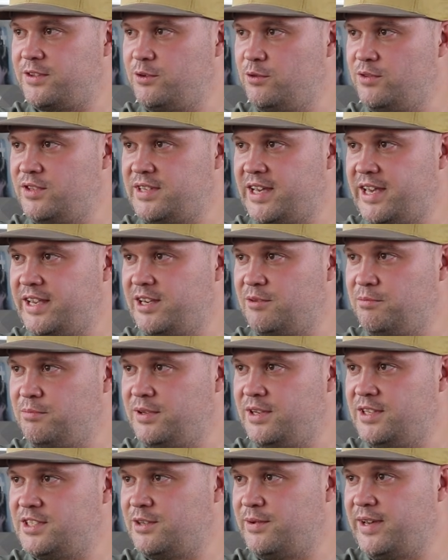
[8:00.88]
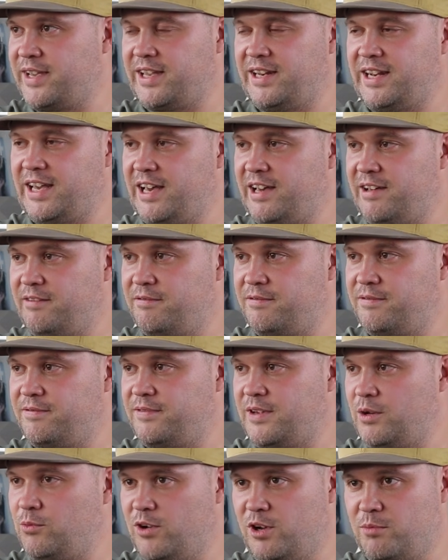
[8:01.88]
through the Thai company so I can
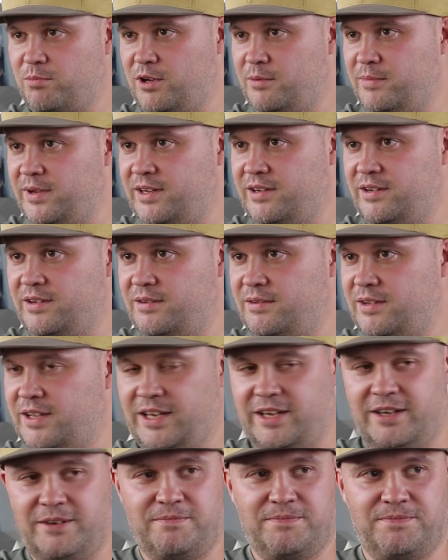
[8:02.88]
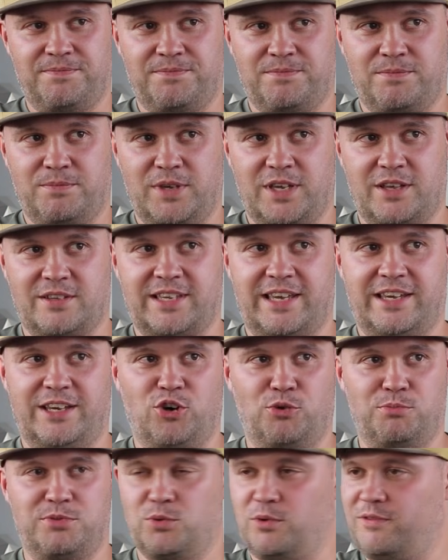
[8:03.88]
have a work permit. Because I
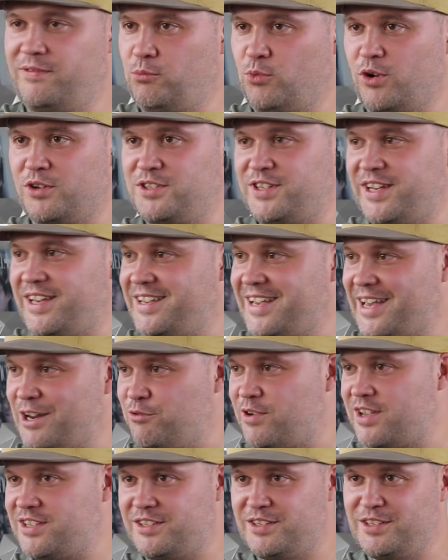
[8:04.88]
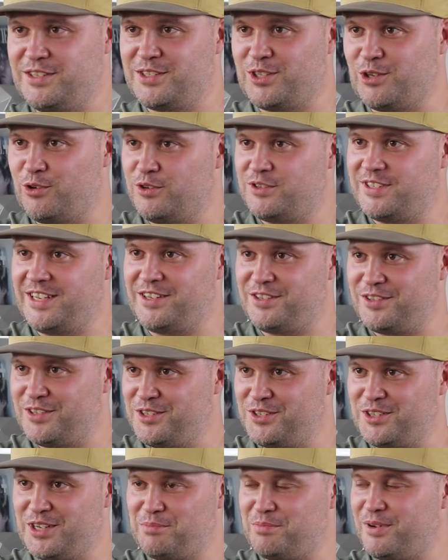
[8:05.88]
hope to one day get residence or
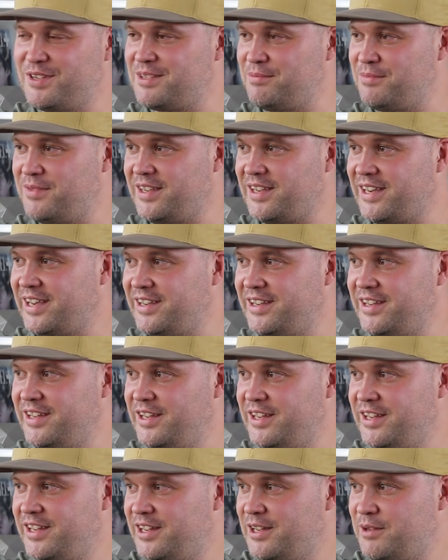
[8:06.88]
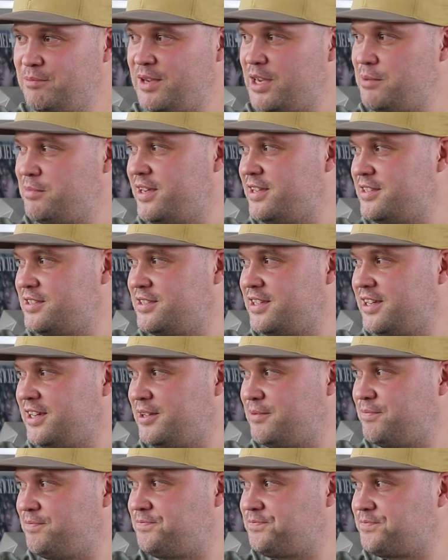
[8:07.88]
citizenship or something. Maybe it's
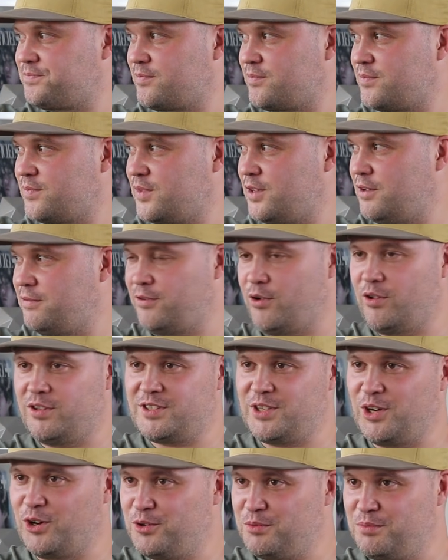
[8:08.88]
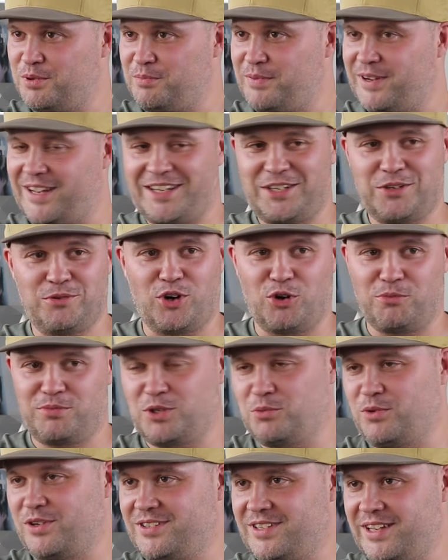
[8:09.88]
a false hope, but I do hope
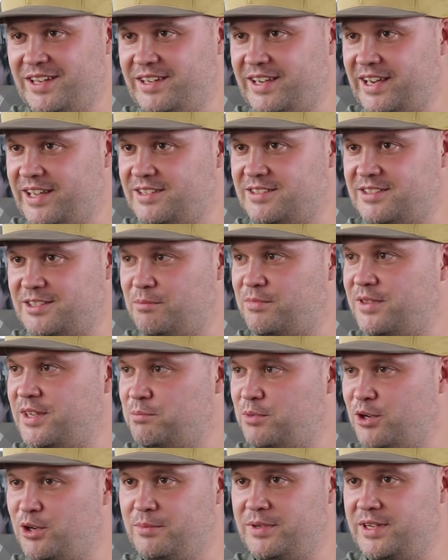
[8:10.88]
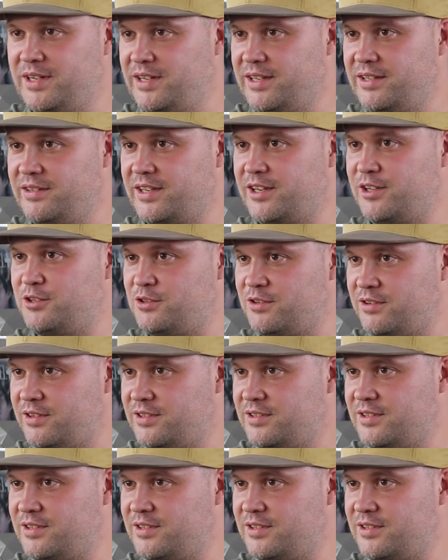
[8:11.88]
to one day get something permanent in the country.